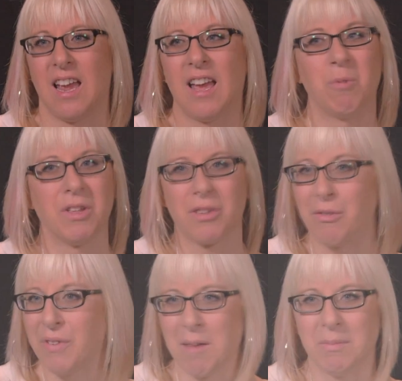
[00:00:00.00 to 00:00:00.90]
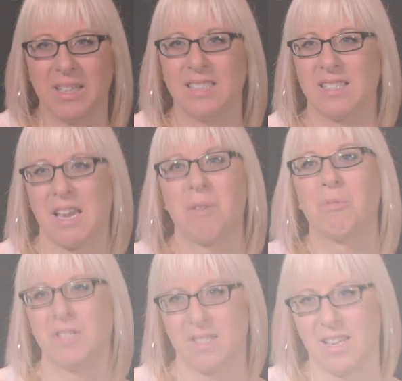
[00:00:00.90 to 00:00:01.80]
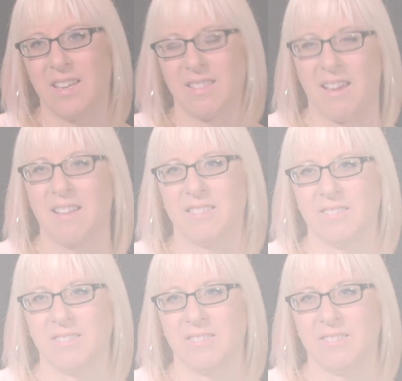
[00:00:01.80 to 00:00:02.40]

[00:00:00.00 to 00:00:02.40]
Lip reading: and with their families, and we're seeing that.